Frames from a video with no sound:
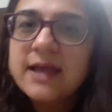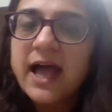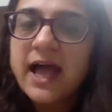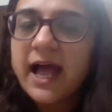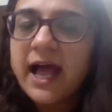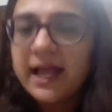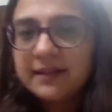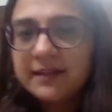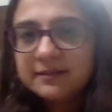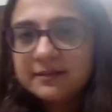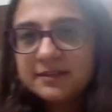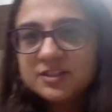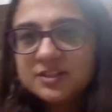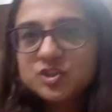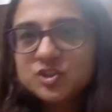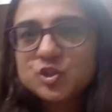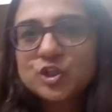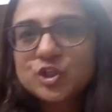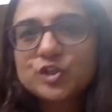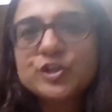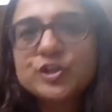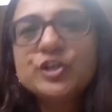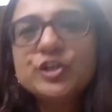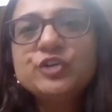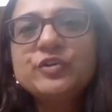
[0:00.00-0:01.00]
And the
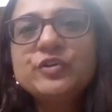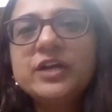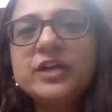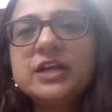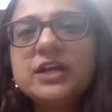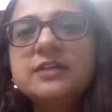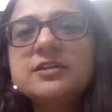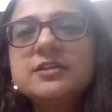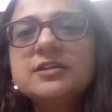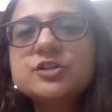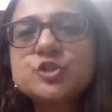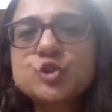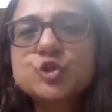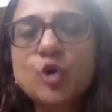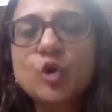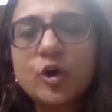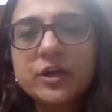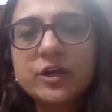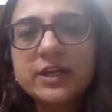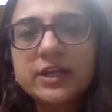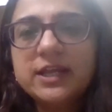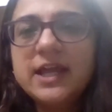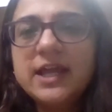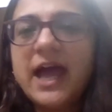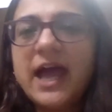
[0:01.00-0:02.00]
children read the
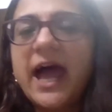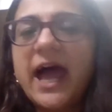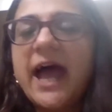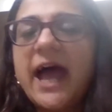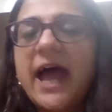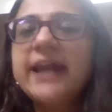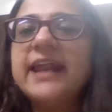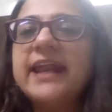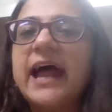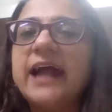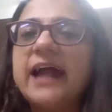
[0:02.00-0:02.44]
story, and